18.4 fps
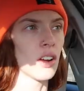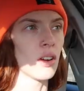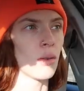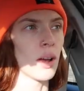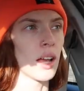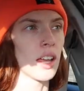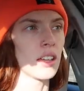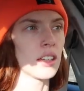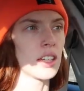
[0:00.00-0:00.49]

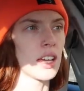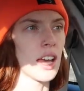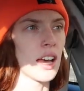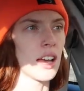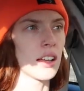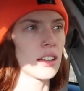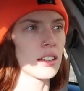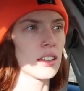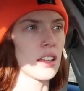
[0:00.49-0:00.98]
Oh, hell
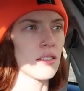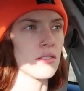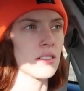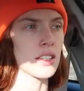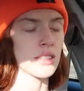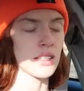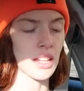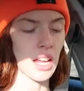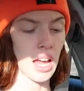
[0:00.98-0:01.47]
yeah. Love
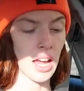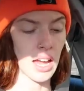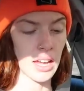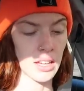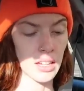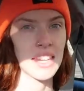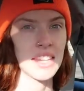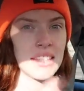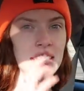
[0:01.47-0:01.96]
this
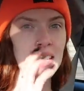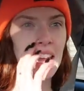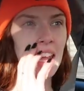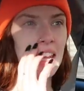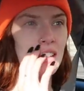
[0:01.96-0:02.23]
guy. He's an